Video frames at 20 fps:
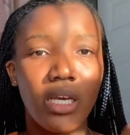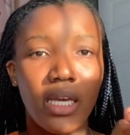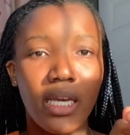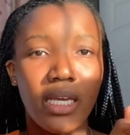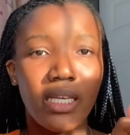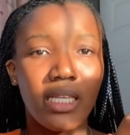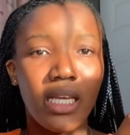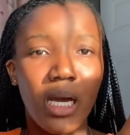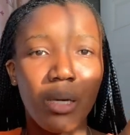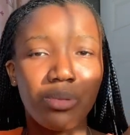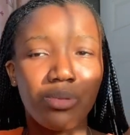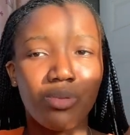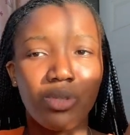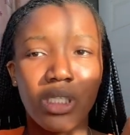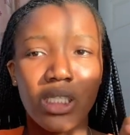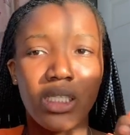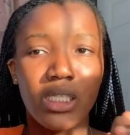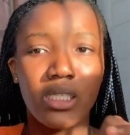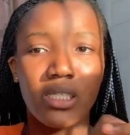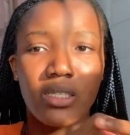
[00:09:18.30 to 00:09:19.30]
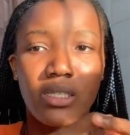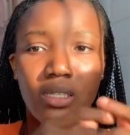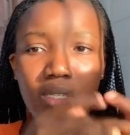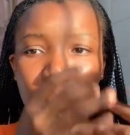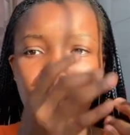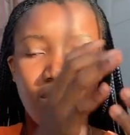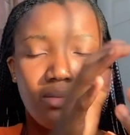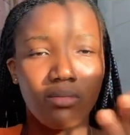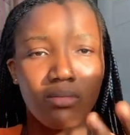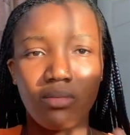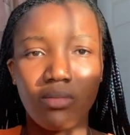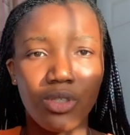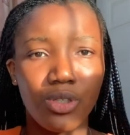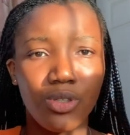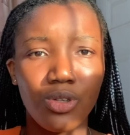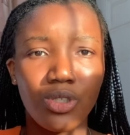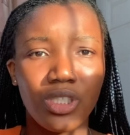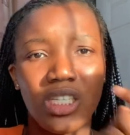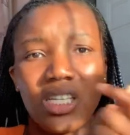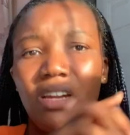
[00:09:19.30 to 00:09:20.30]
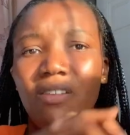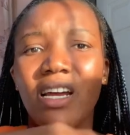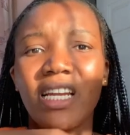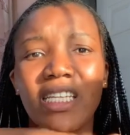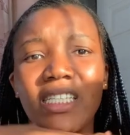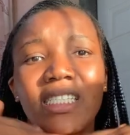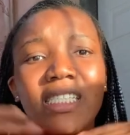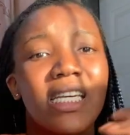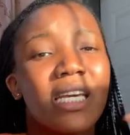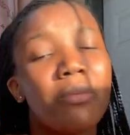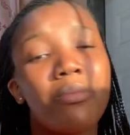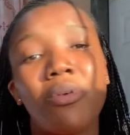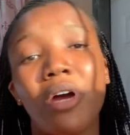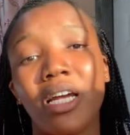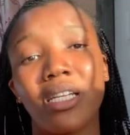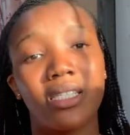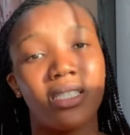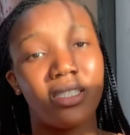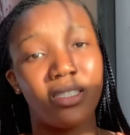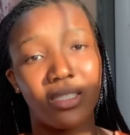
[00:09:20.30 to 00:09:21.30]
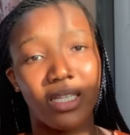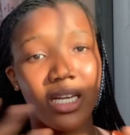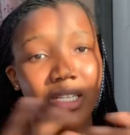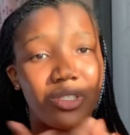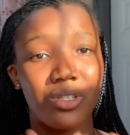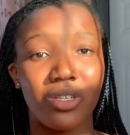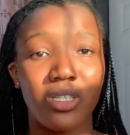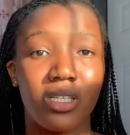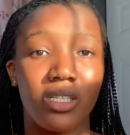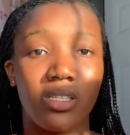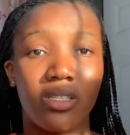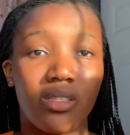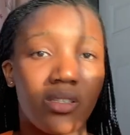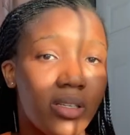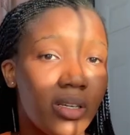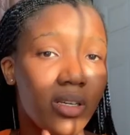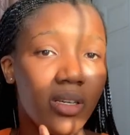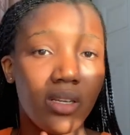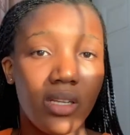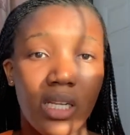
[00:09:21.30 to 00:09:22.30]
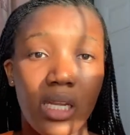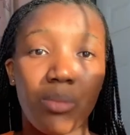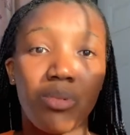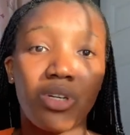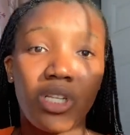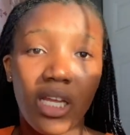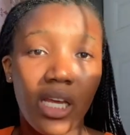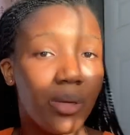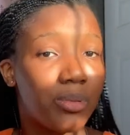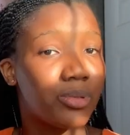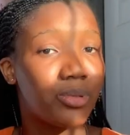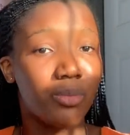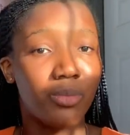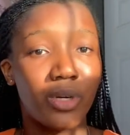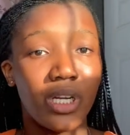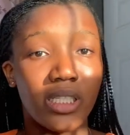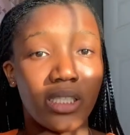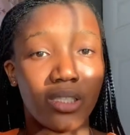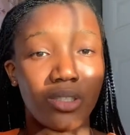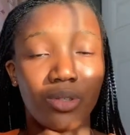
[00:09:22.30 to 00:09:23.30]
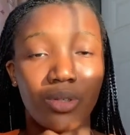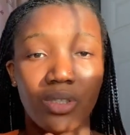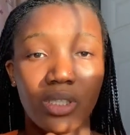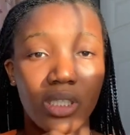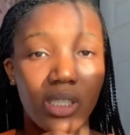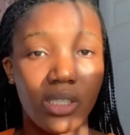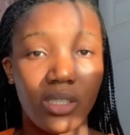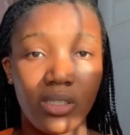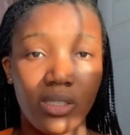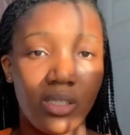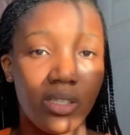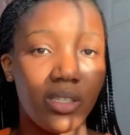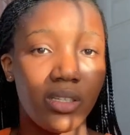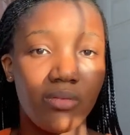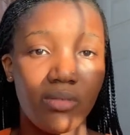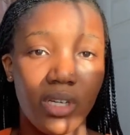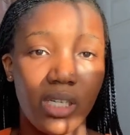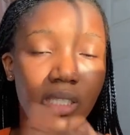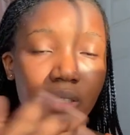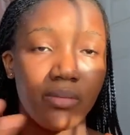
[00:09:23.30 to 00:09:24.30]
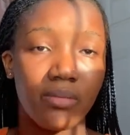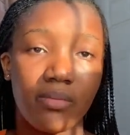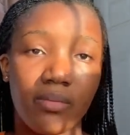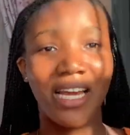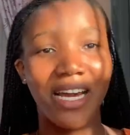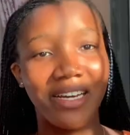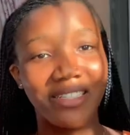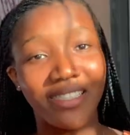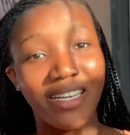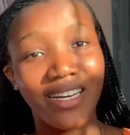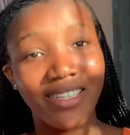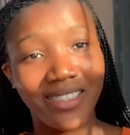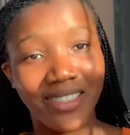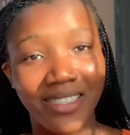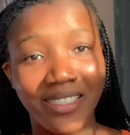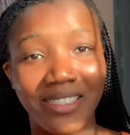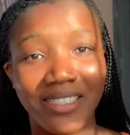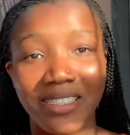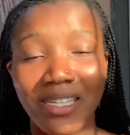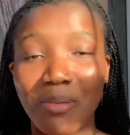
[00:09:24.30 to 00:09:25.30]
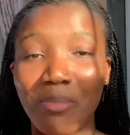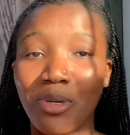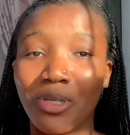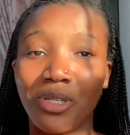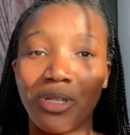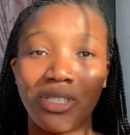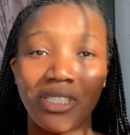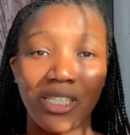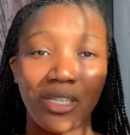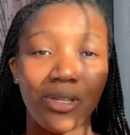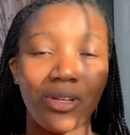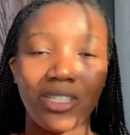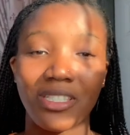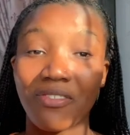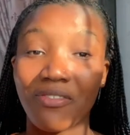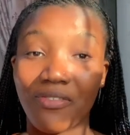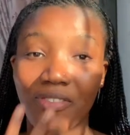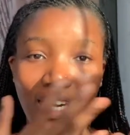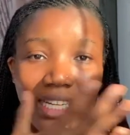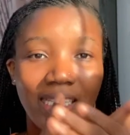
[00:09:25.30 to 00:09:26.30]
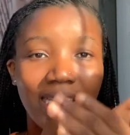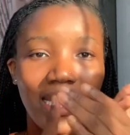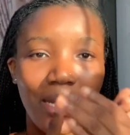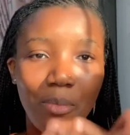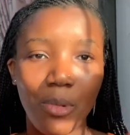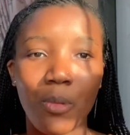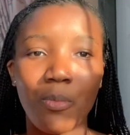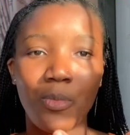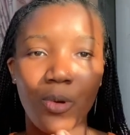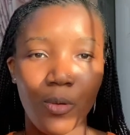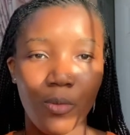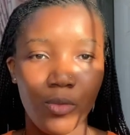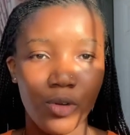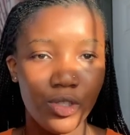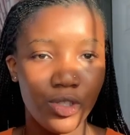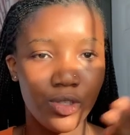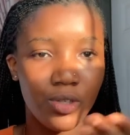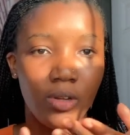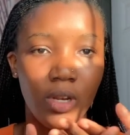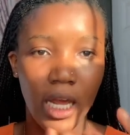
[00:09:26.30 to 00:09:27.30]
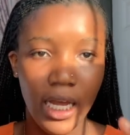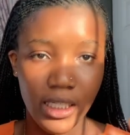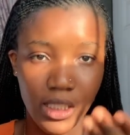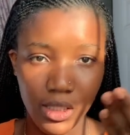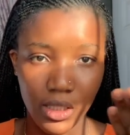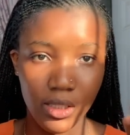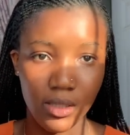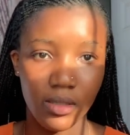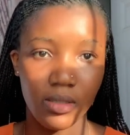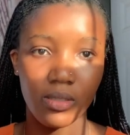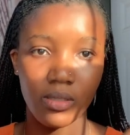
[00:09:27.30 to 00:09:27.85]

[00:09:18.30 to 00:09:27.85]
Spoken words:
It helps with, generally skin brightening. That's just it. Lemon helps with brightening your skin generally. Yeah, that's it. Lemon does a lot. In fact, lemon promotes collagen.